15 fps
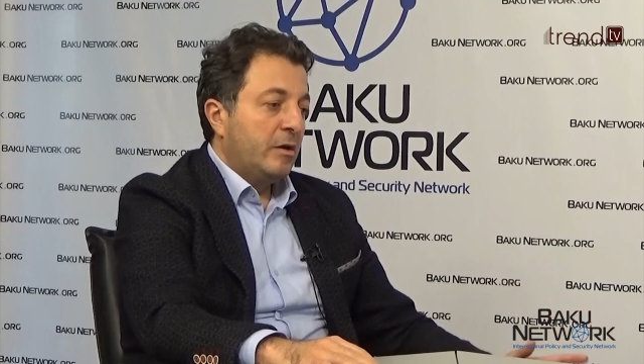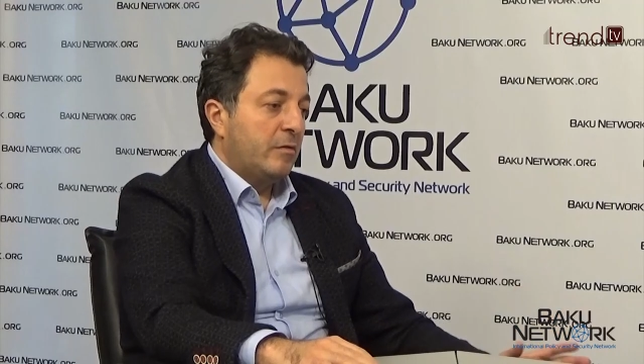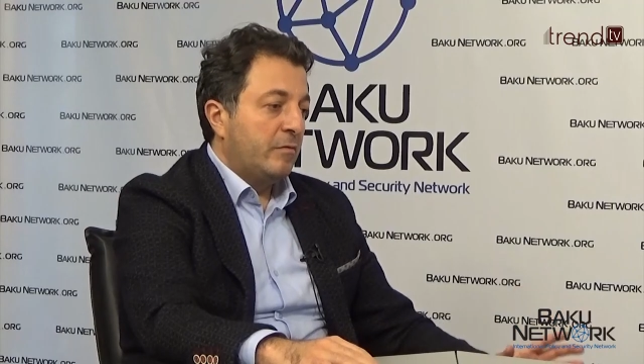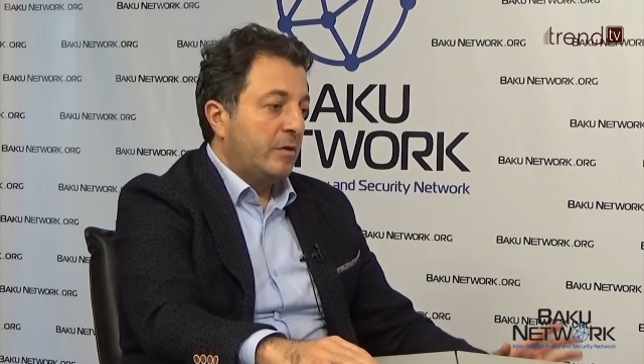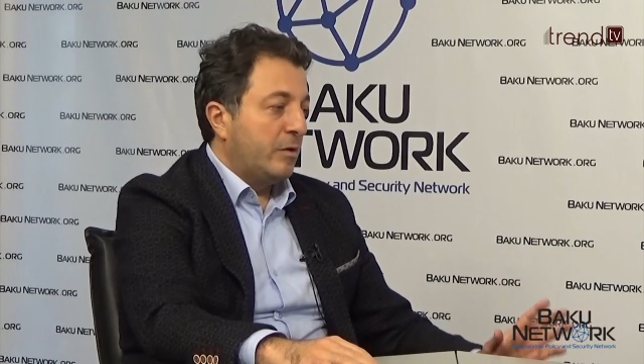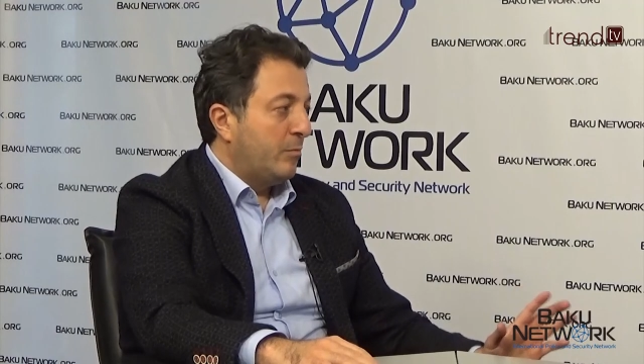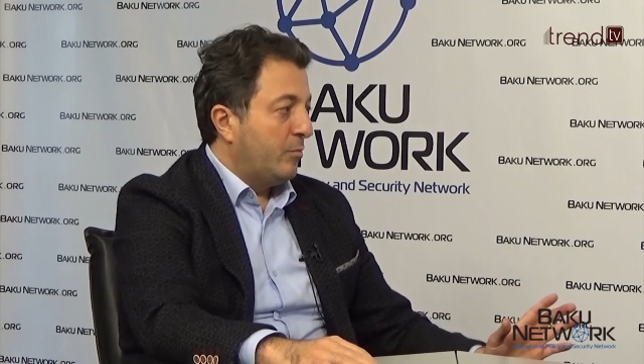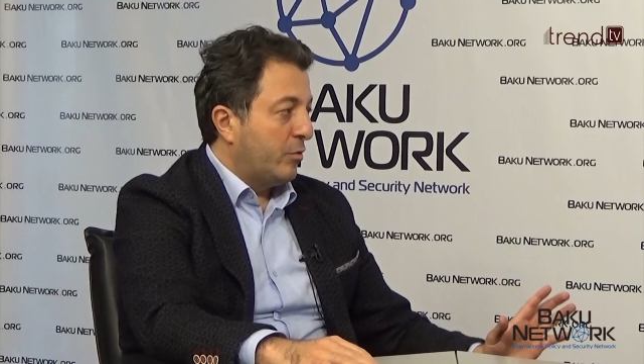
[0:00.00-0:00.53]

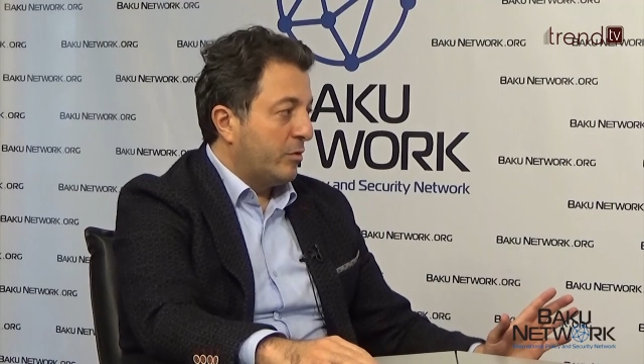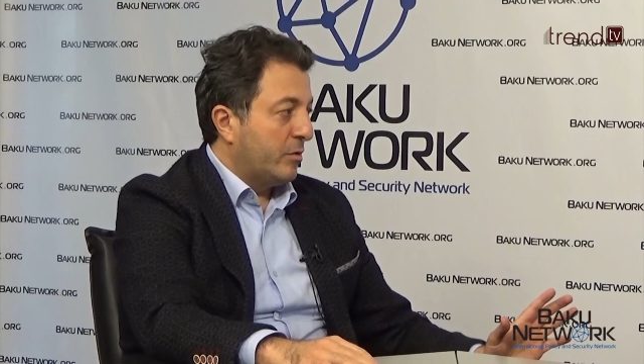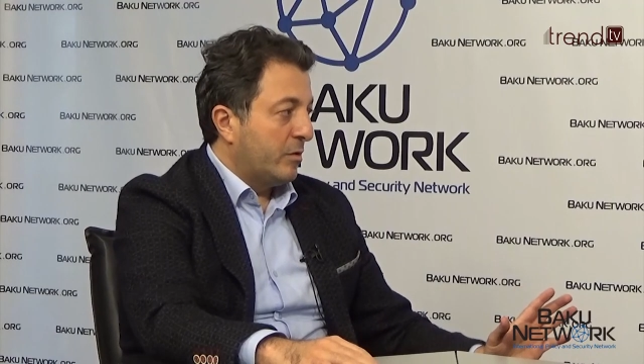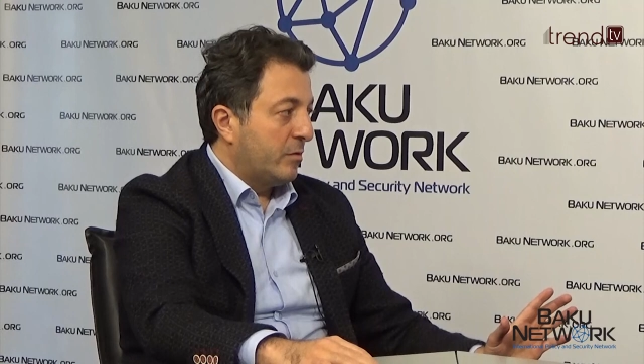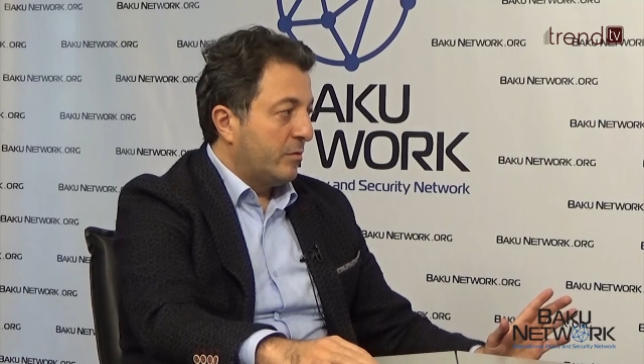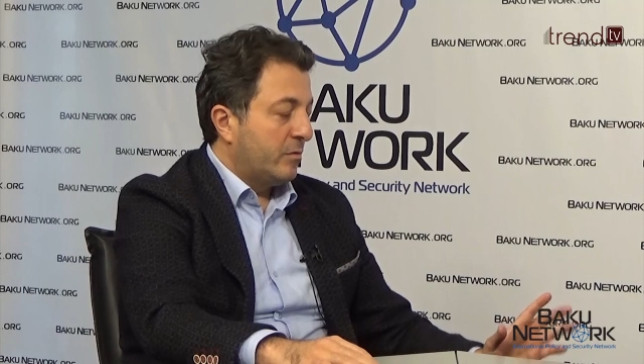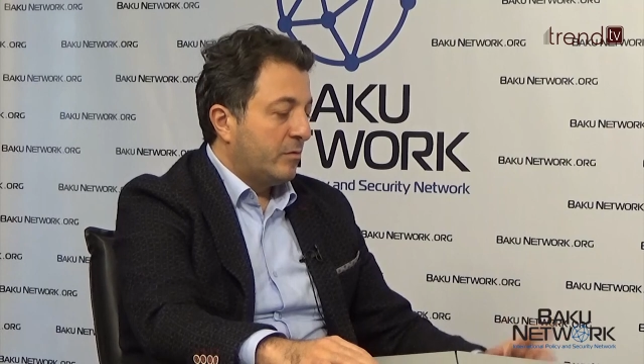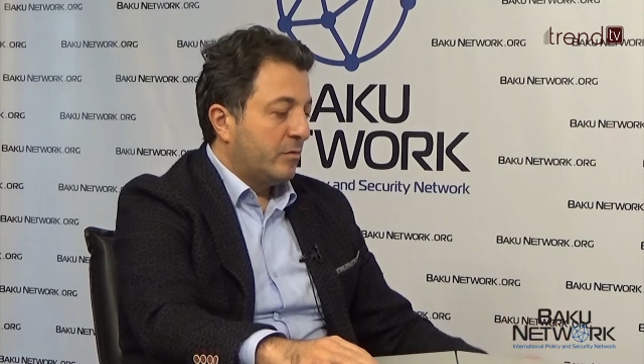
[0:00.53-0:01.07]
very
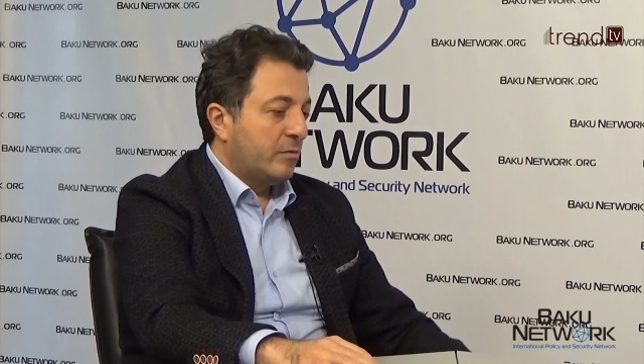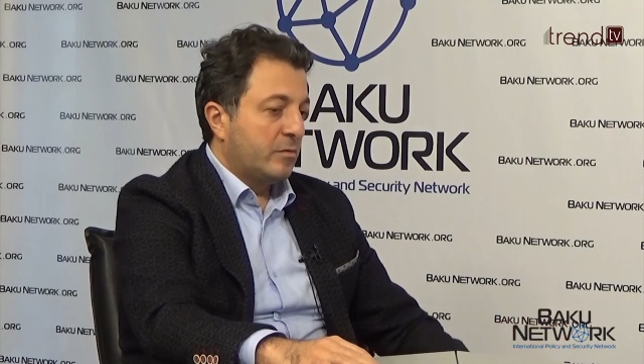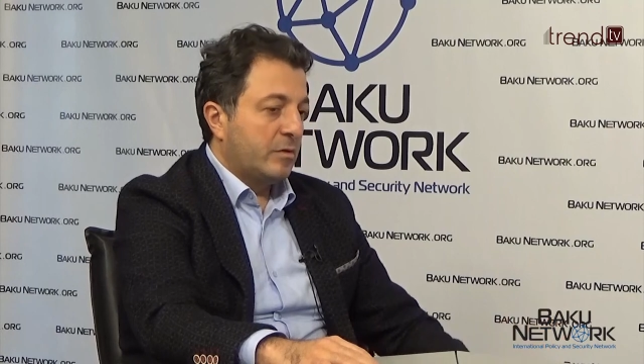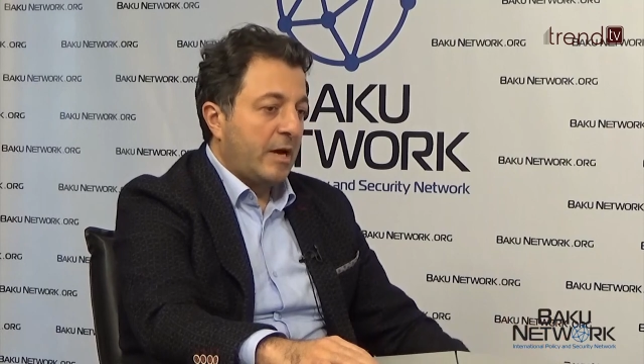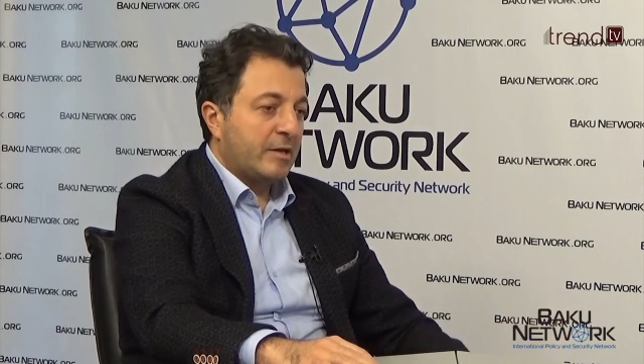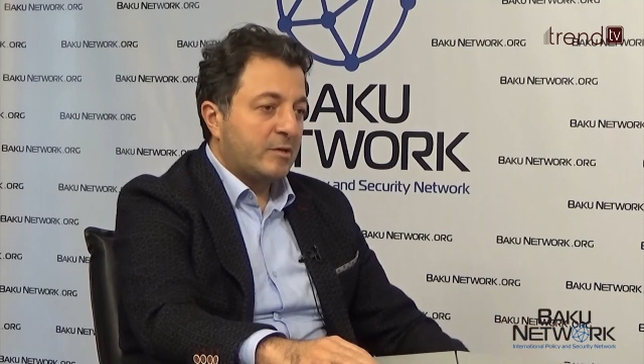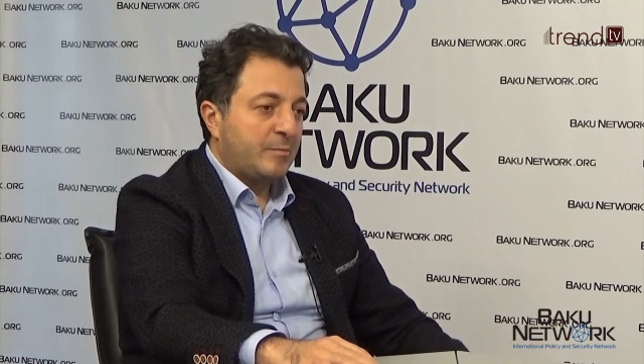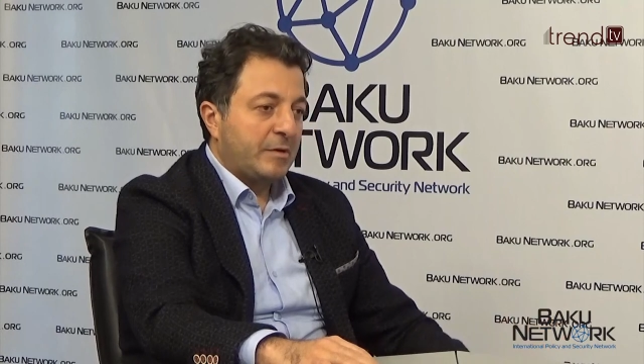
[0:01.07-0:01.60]
important
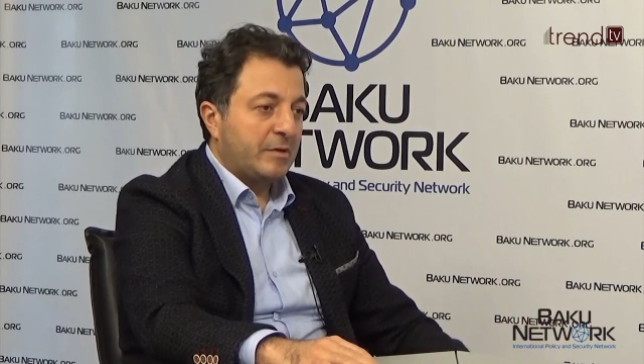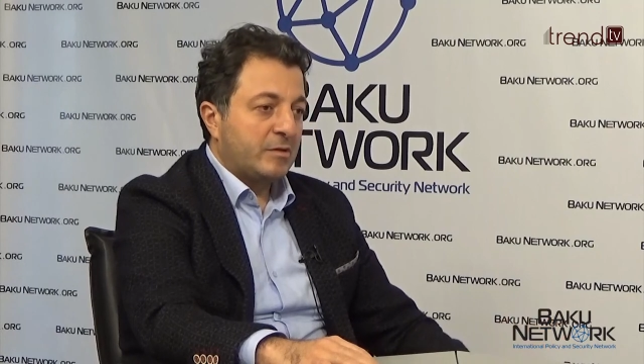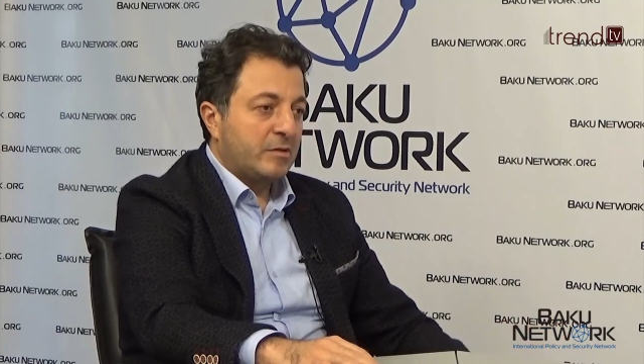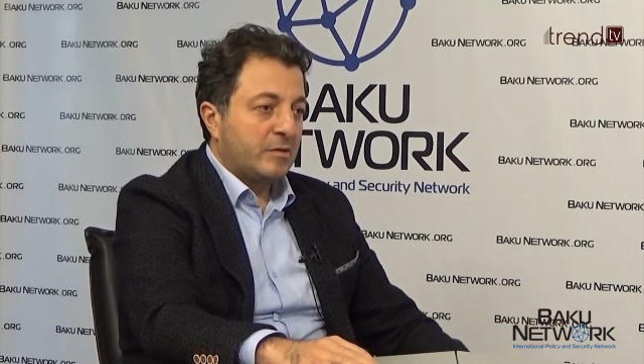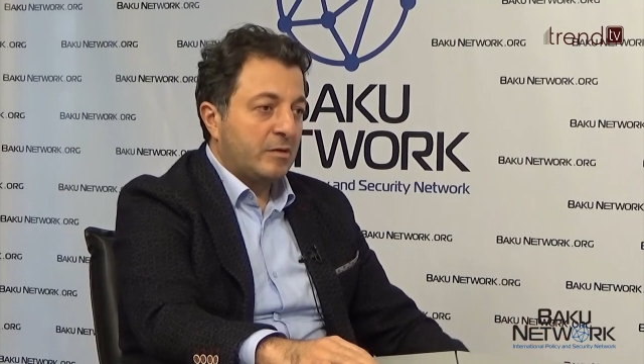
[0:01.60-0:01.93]
aspects